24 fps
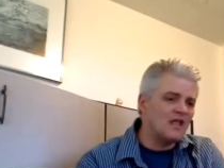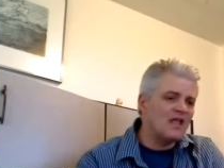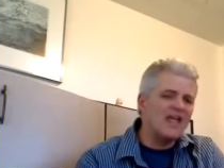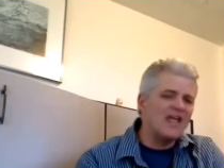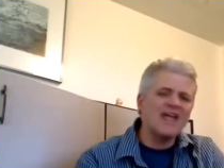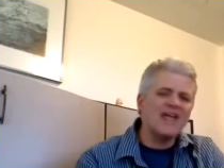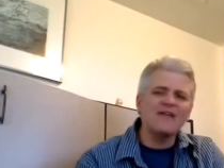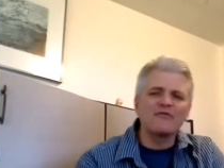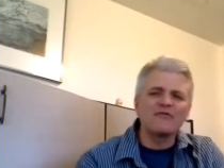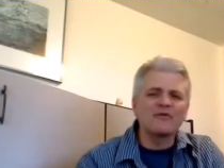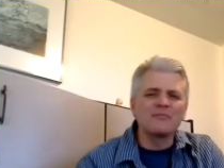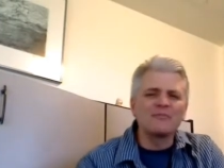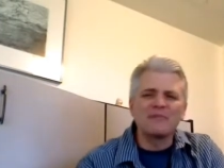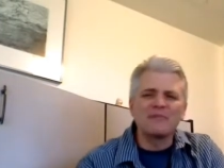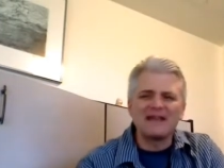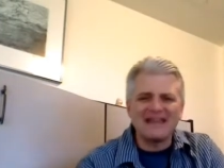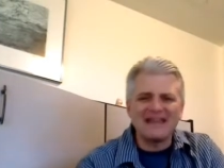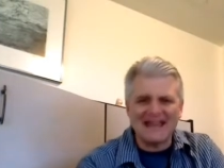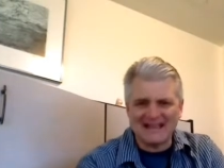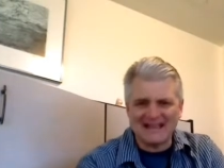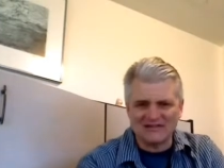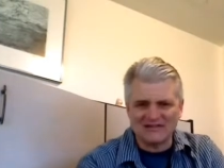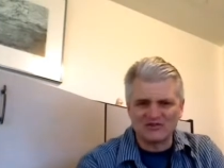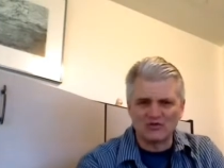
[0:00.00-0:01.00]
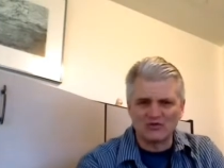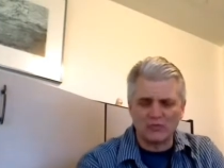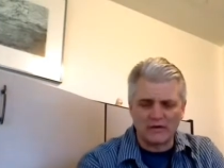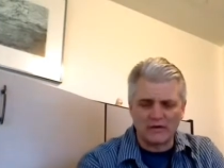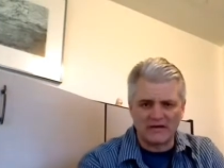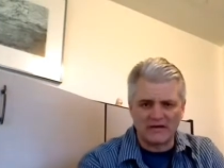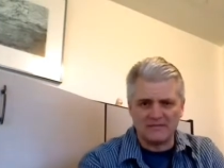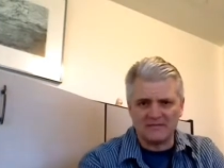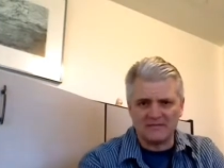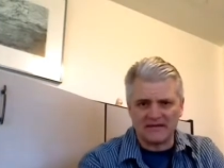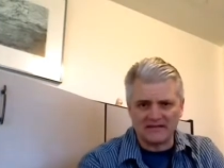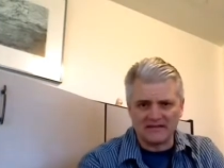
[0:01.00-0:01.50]
Everybody has
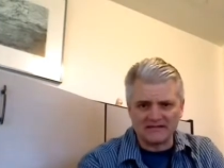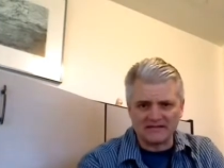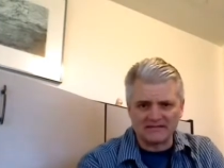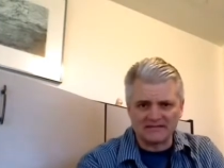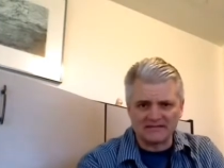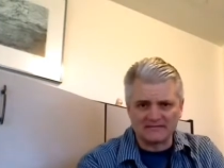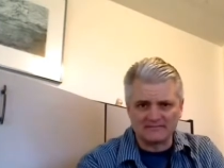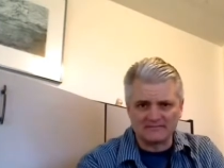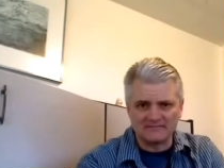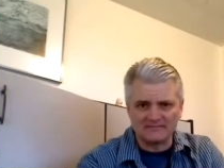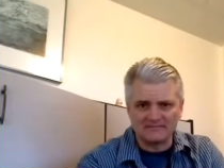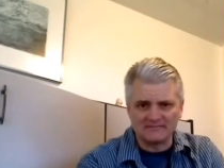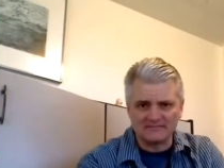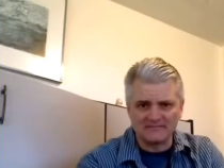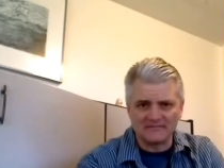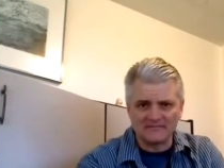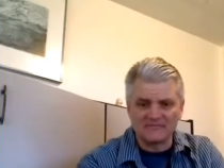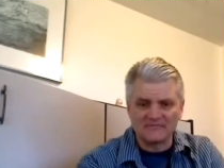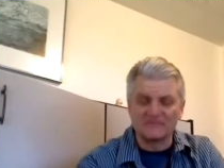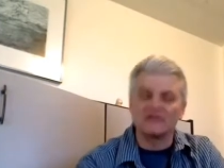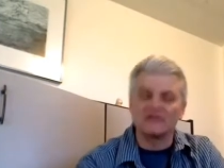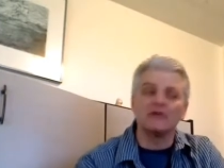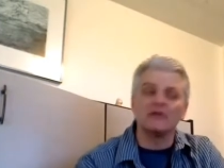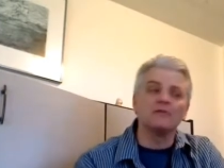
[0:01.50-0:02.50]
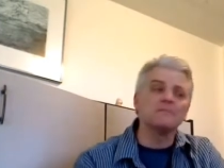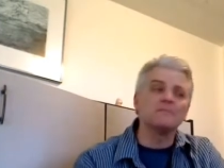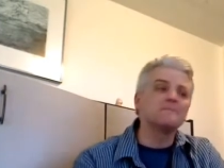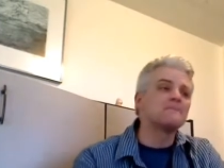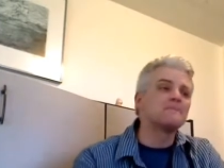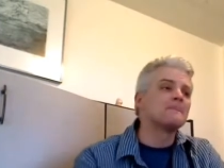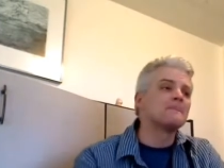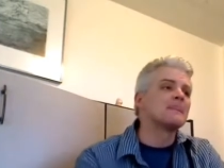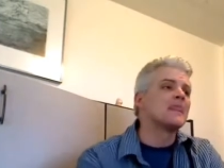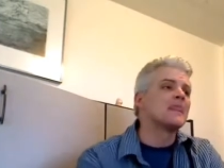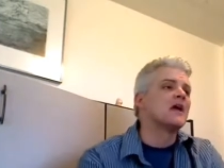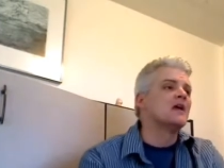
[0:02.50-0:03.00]
20 minutes. So
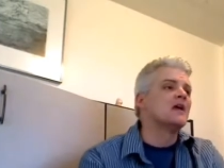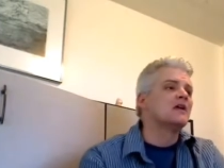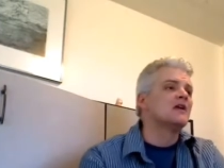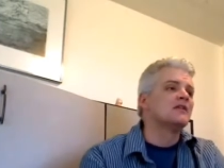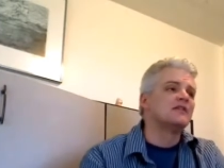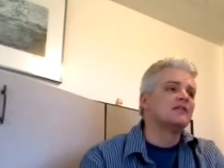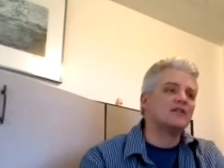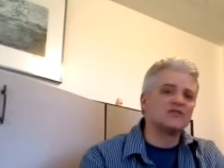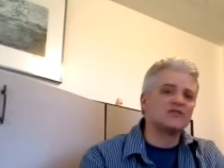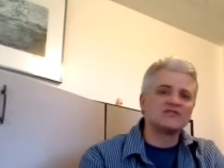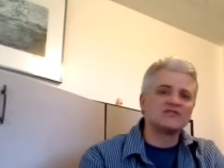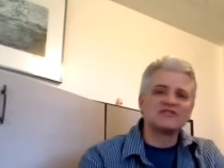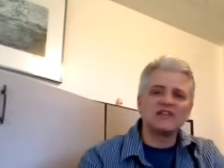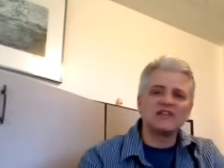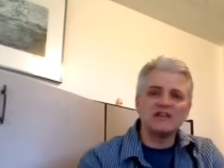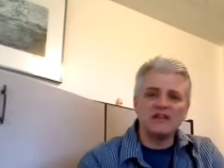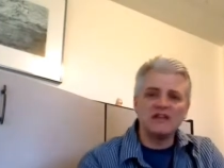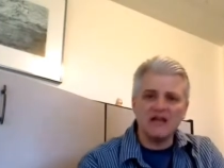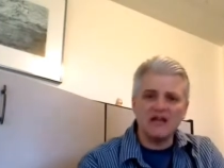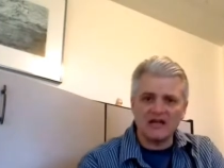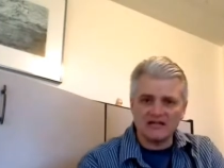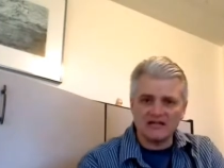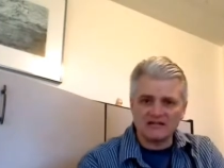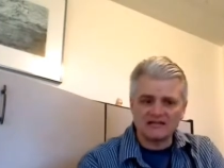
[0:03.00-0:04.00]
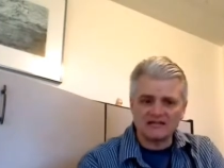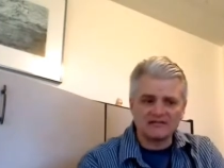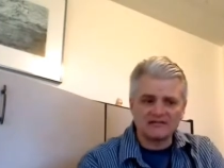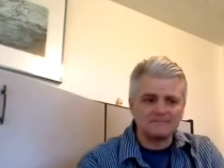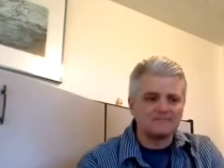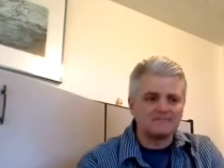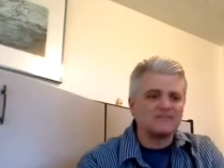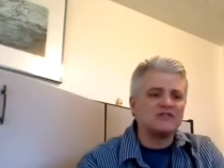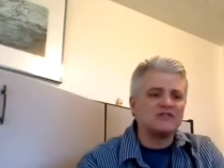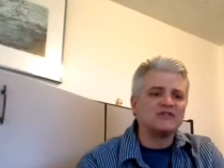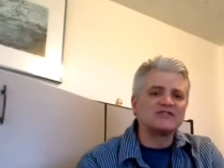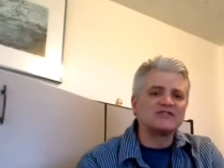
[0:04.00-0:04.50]
they'll say yes.
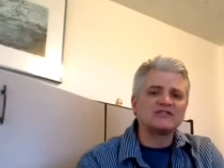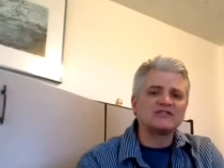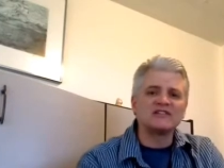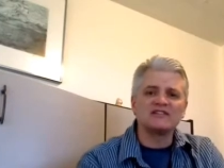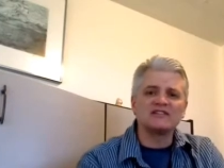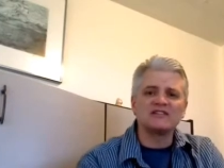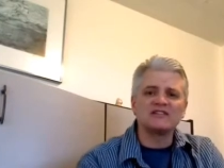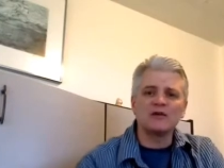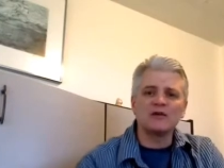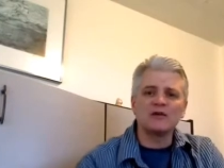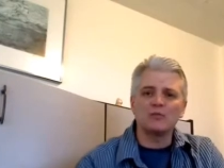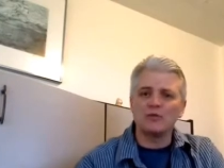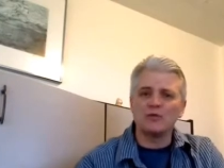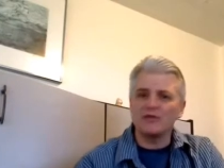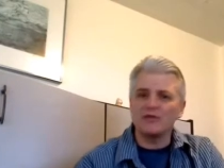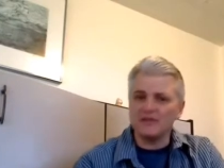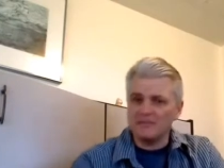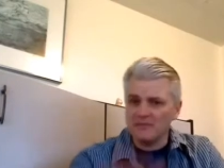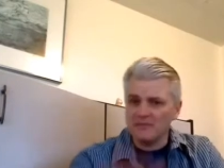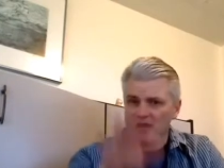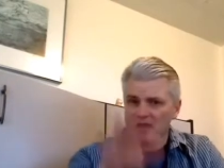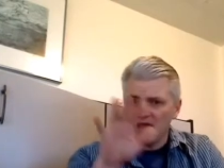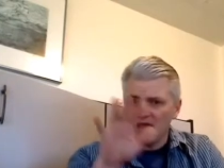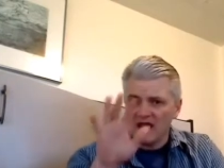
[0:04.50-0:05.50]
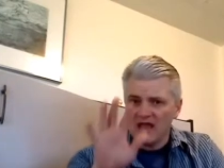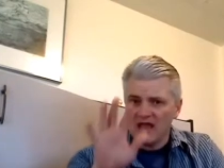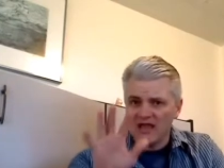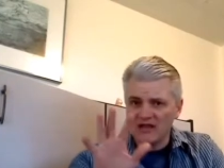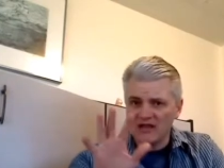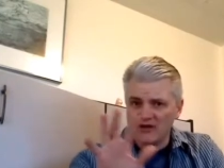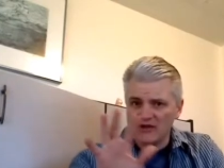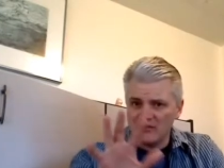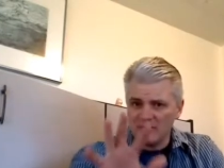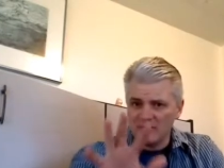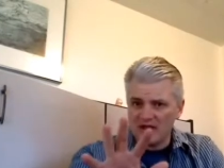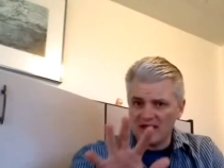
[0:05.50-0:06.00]
You sit down with them and
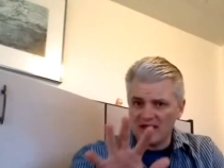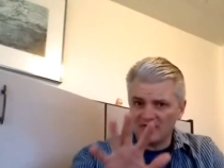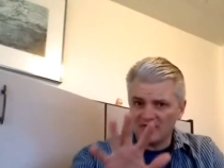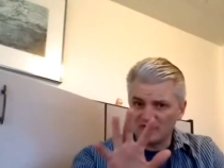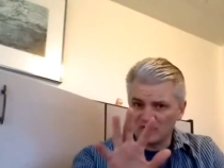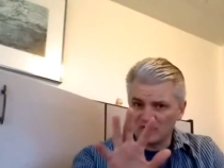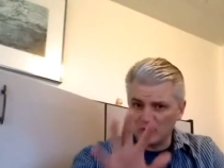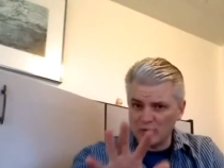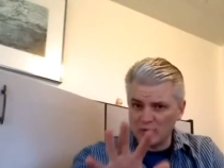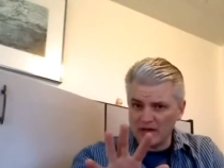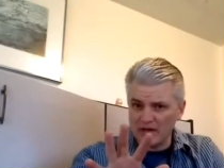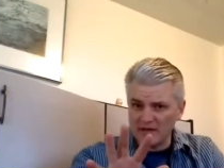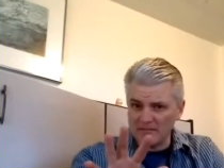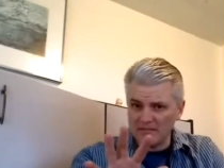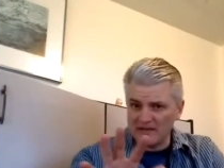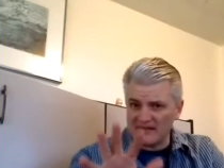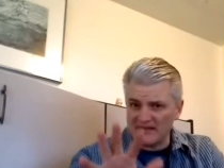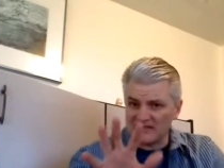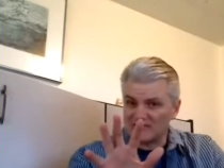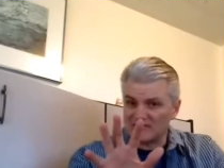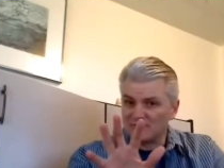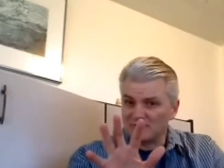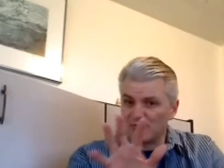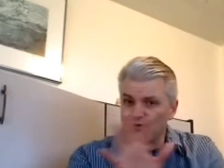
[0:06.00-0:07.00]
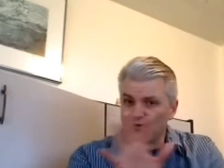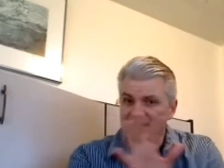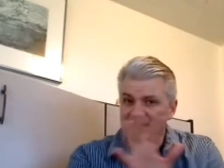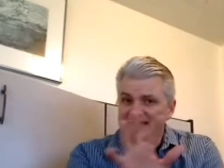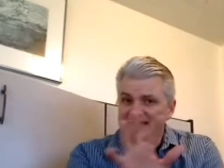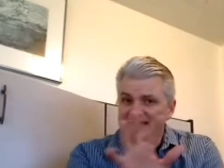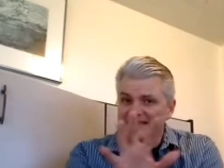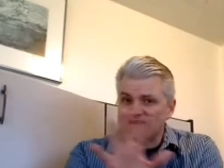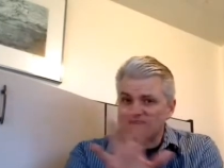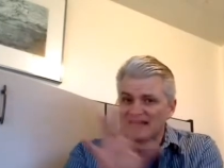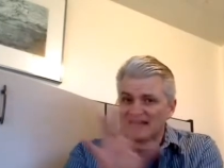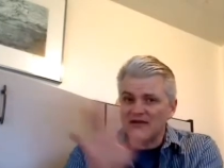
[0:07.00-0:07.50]
you have 20 minutes. Break
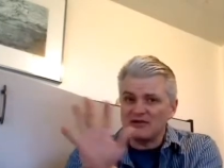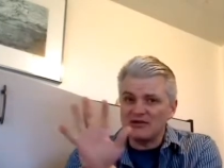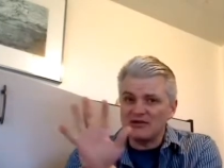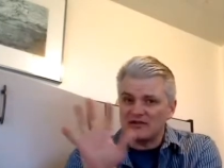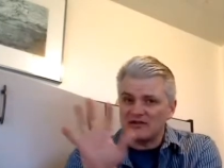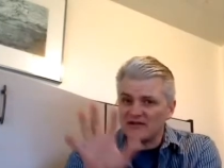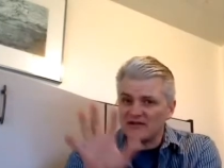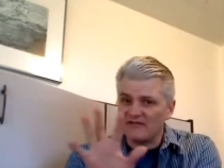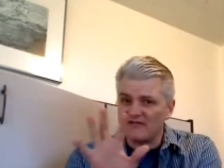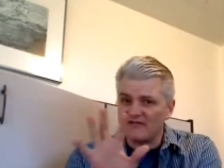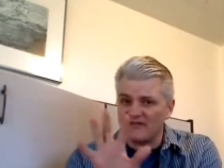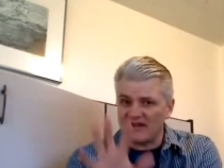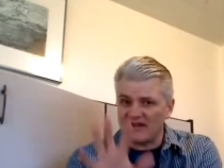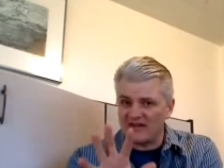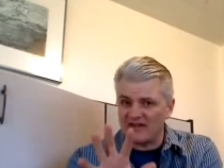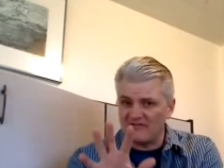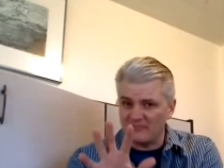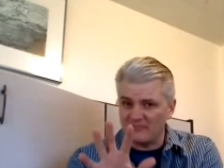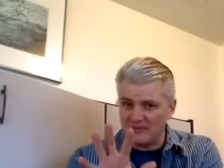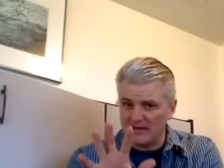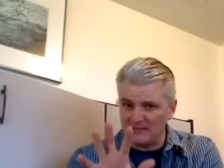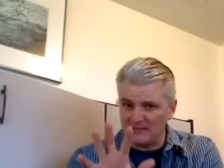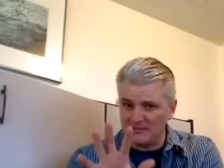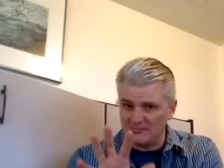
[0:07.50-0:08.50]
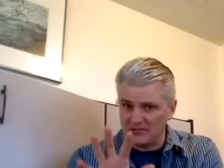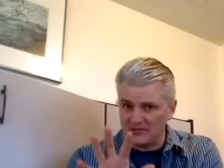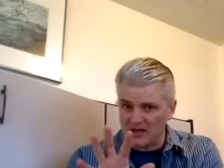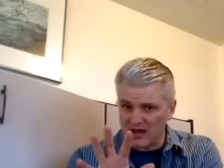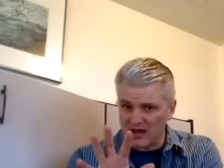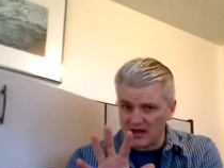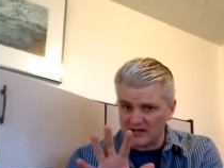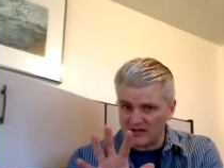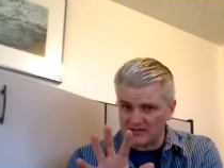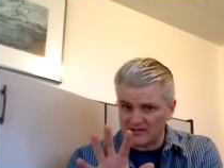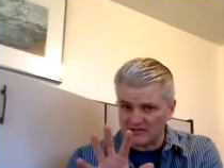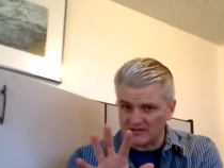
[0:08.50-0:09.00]
it down into five minute
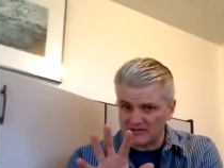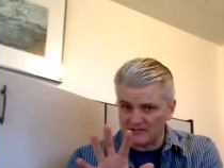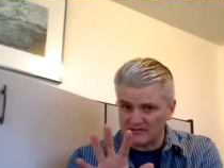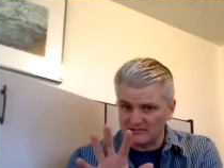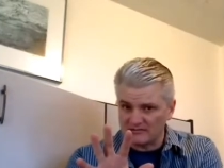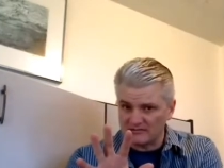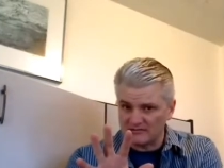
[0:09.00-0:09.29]
blocks.